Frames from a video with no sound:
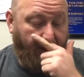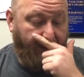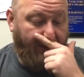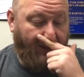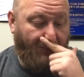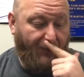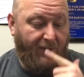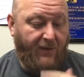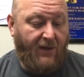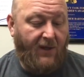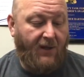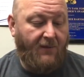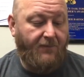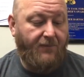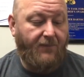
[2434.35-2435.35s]
Now,
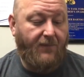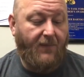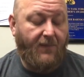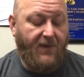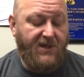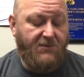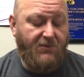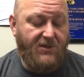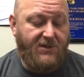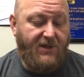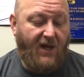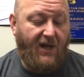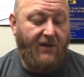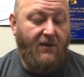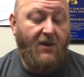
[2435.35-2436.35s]
when this was
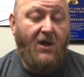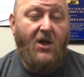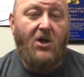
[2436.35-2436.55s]
done,